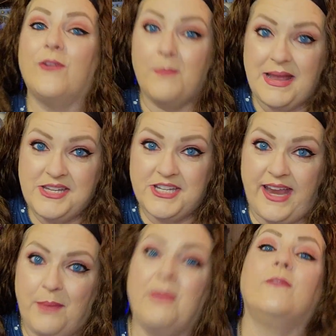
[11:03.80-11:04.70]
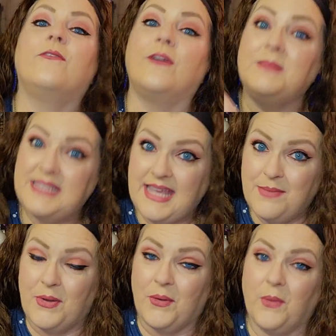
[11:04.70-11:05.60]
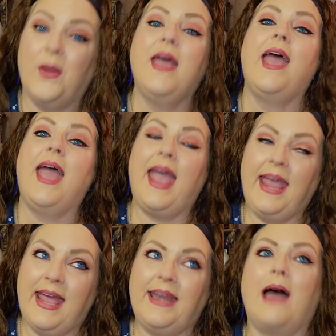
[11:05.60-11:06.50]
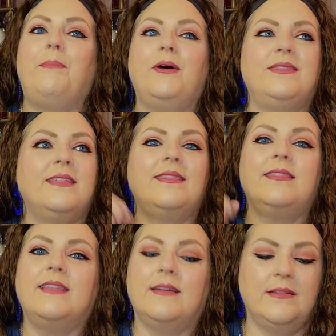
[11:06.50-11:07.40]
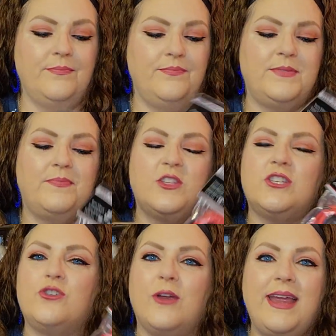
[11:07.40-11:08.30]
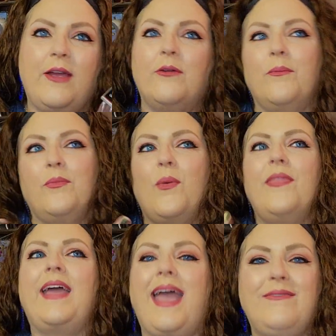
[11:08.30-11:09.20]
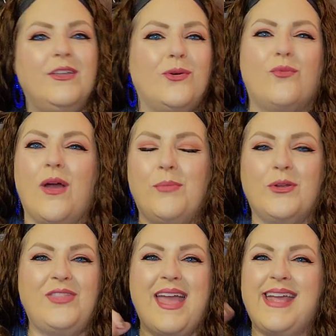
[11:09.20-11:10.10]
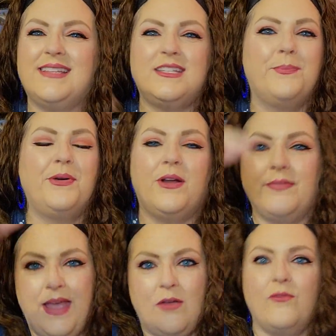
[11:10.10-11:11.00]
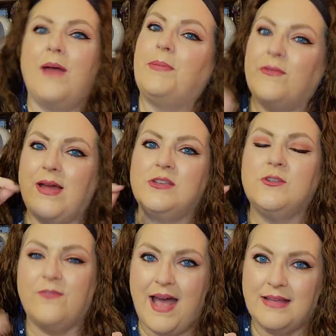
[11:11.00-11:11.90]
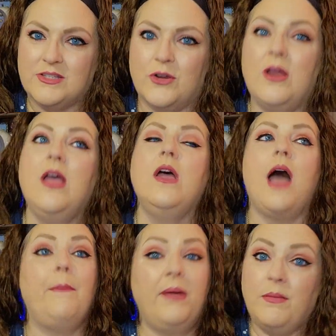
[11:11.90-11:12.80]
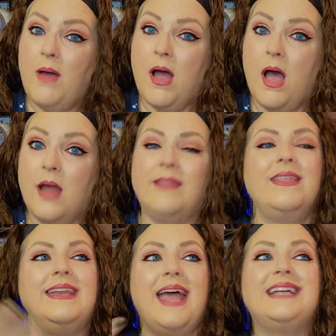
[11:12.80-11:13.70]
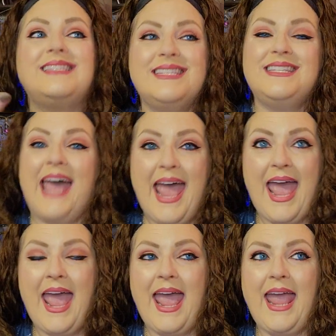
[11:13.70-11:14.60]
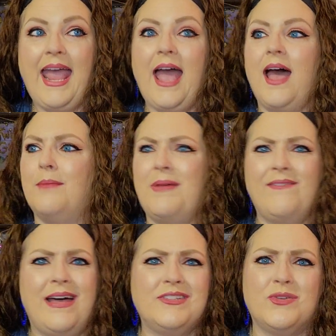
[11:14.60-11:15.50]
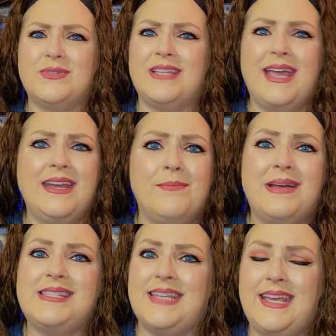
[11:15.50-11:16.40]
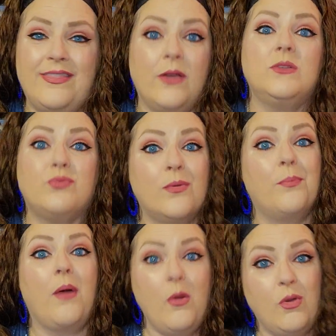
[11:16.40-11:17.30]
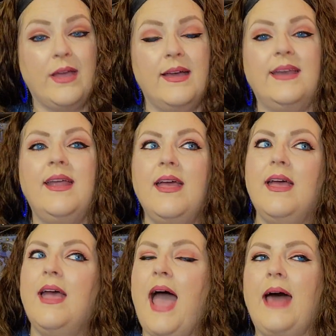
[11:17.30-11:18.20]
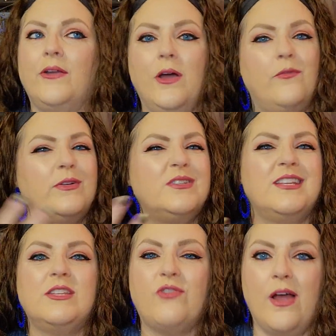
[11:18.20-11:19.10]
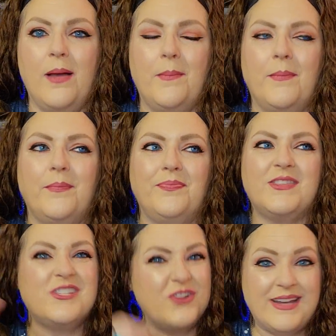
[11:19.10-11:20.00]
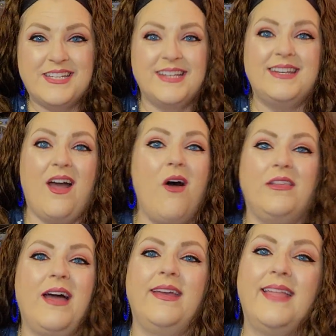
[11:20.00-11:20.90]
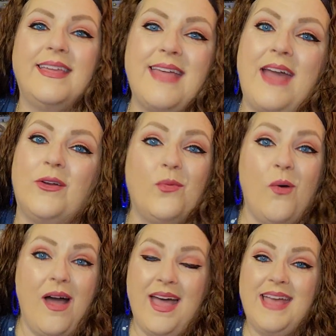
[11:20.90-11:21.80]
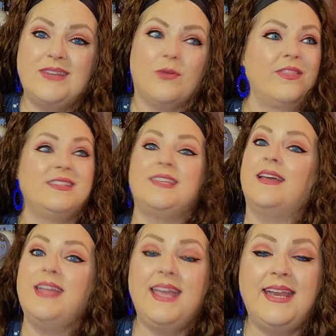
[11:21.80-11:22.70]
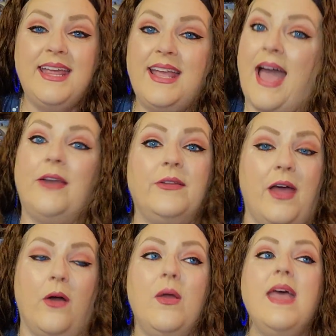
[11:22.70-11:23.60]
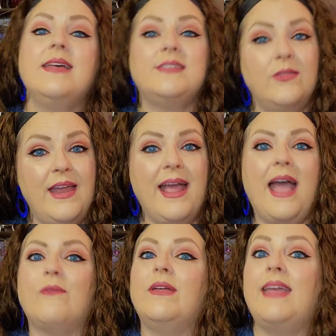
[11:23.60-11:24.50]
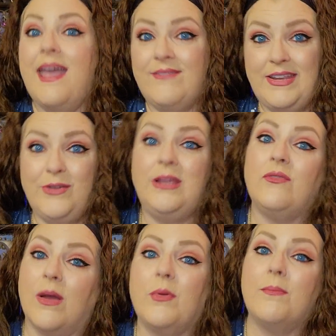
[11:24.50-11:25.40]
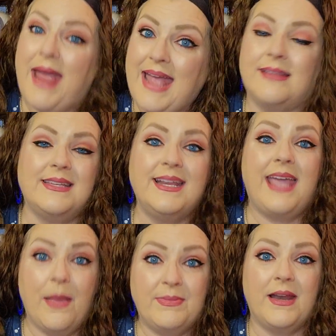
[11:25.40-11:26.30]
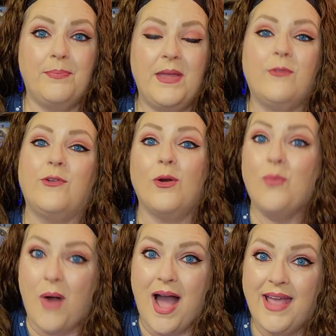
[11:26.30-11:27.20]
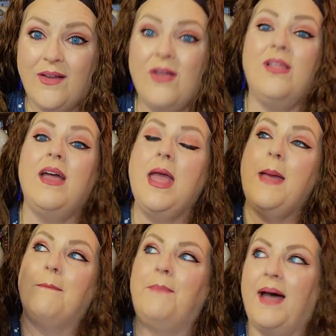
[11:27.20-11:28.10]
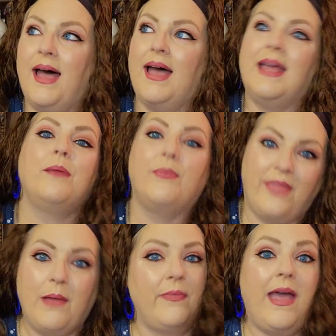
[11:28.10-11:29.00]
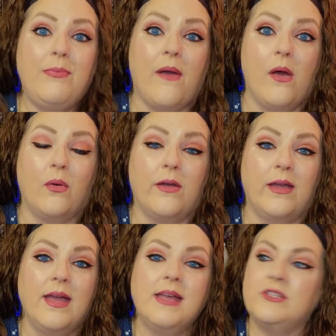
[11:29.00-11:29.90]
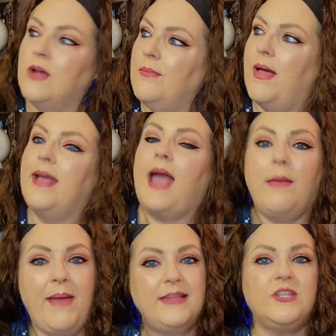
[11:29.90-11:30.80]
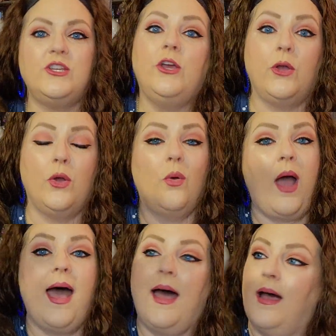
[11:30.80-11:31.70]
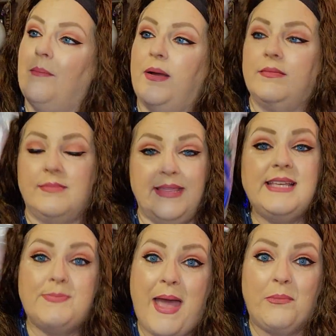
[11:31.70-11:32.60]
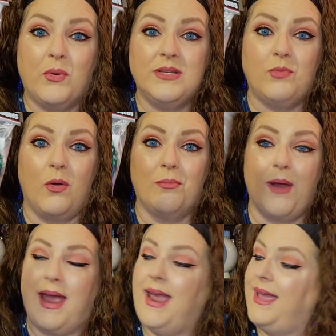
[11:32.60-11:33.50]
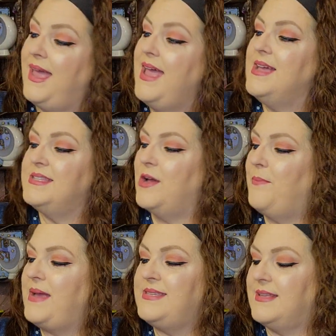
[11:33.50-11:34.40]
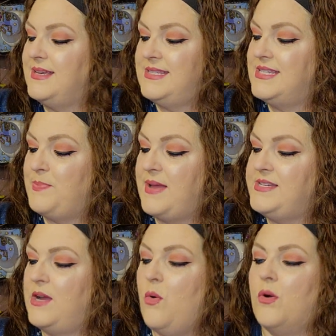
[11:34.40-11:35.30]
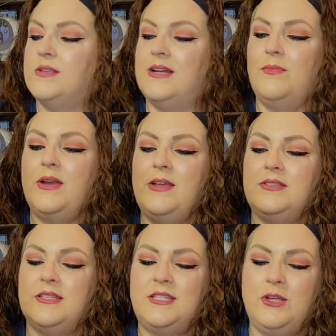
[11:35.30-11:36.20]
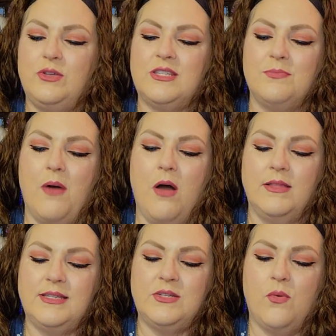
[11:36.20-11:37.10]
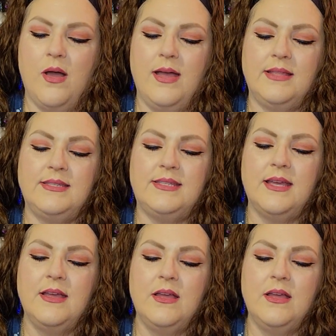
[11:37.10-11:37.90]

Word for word: for my Jeep from Temu, and I put the, the string or what they gave little rubber things to put on there and wrap it around your visor. I put them on the next day. Uh, my visor was laying in my seat and those were broken I don't know if it was just from stretching all night like that or what, or the sun hitting. I don't know. So then I got really heavy duty rubber bands and it kept it up there for a while, but it, they, they broke. So I'm like, I bet you um, these bad boys won't break. So basically it's just bungee cords and I'm going to use the two smallest ones